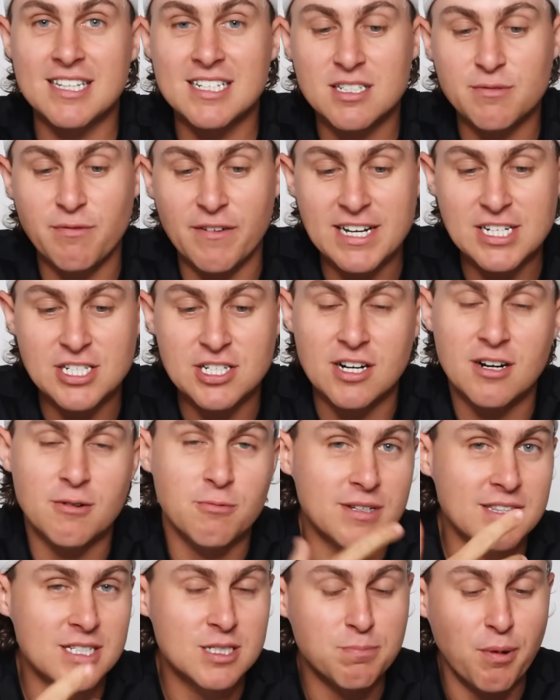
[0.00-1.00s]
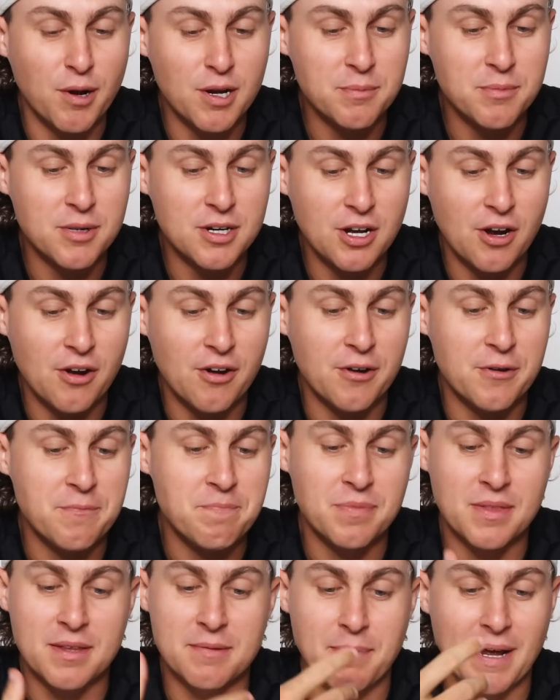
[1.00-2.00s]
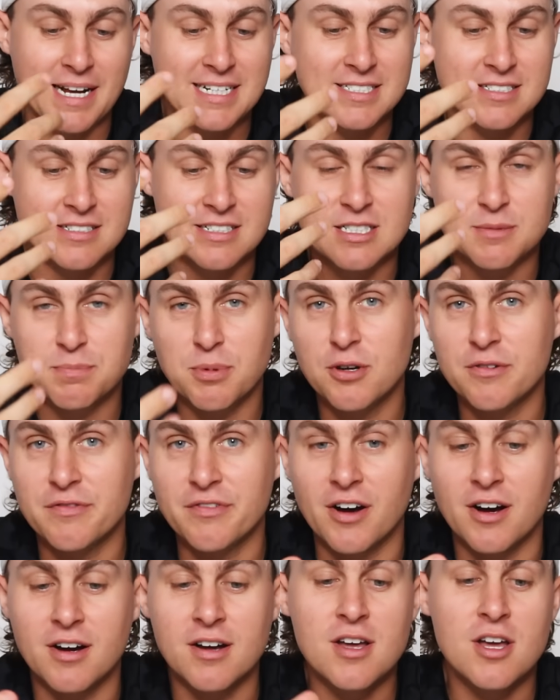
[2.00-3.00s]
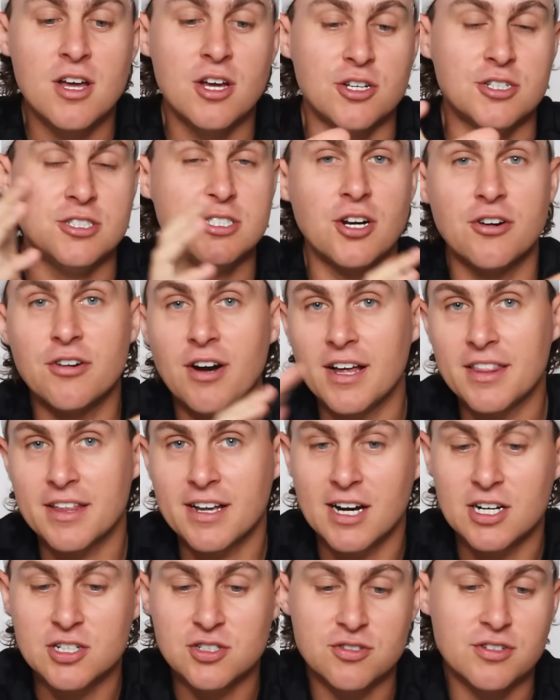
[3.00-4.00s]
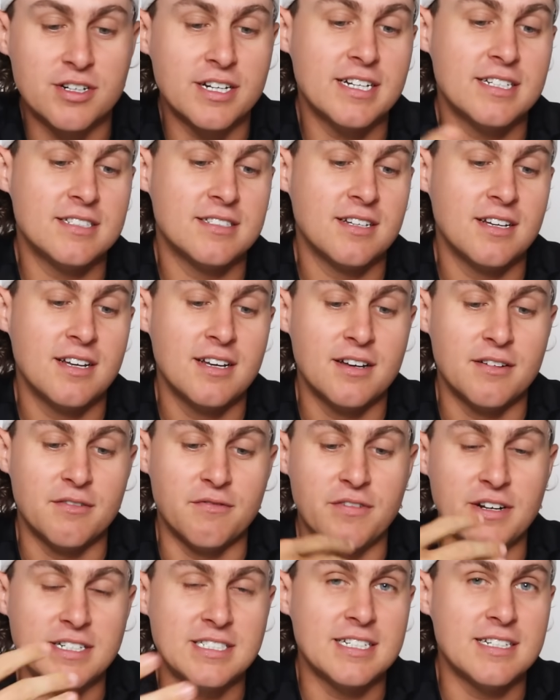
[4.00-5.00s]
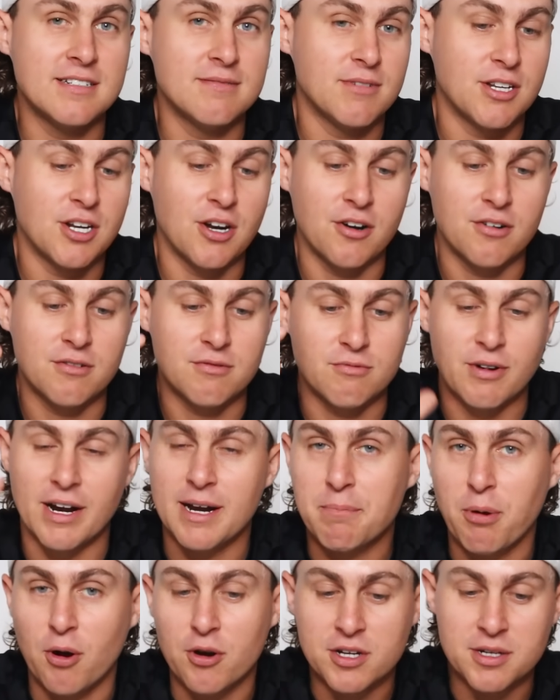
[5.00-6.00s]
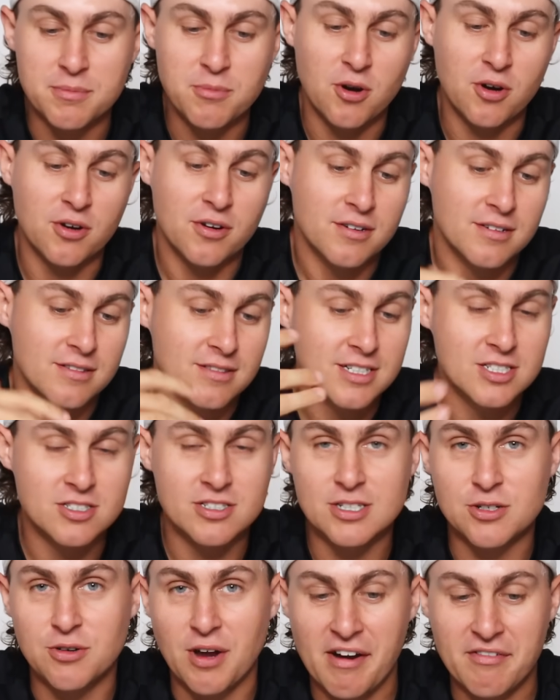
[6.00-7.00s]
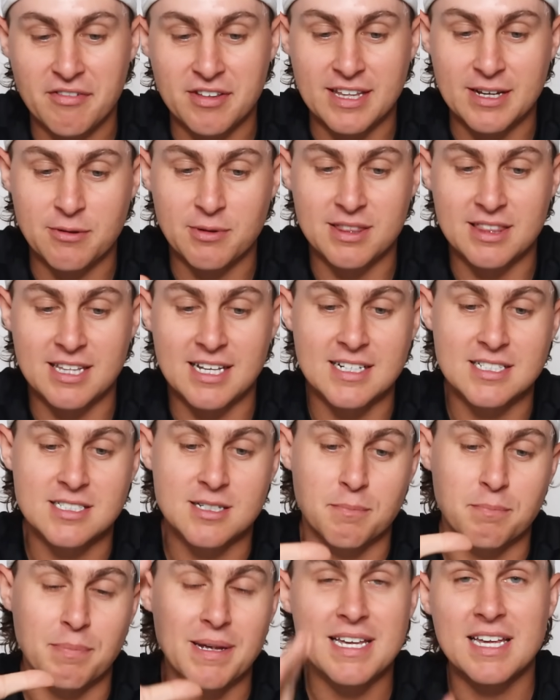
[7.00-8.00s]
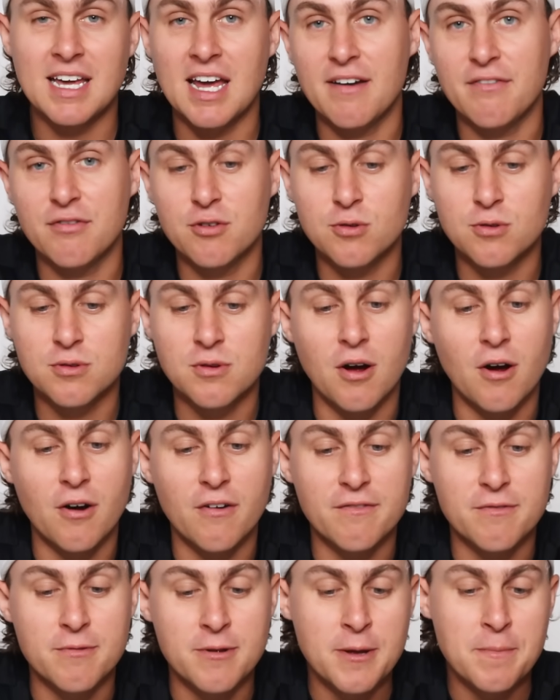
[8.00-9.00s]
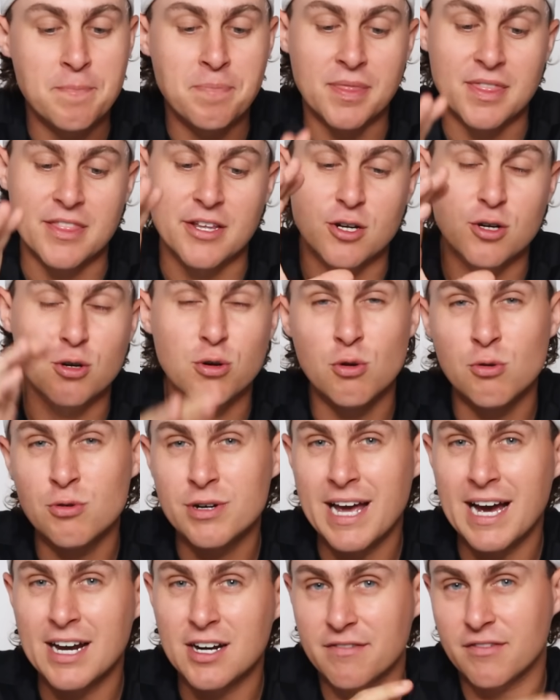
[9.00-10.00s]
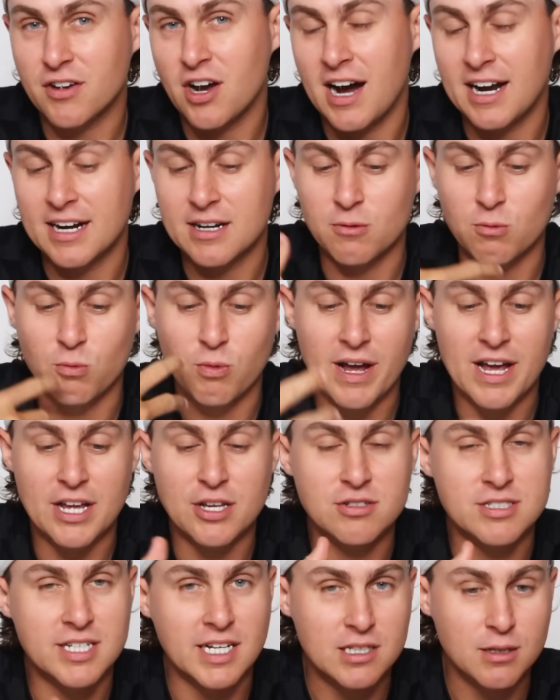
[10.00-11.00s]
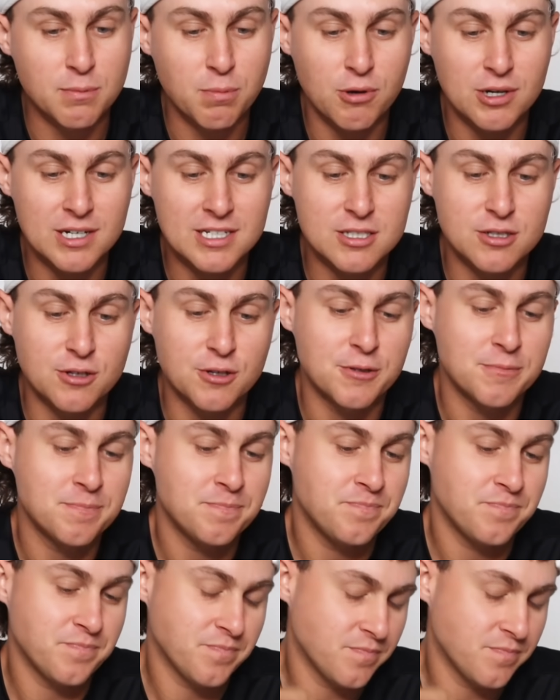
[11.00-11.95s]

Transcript: this feature, with this Pokemon Go, basically Spoofer, you can go to other countries, visit, rare Pokemon, literally do everything with this. Be careful of the cooldown of kind of where you're teleporting to.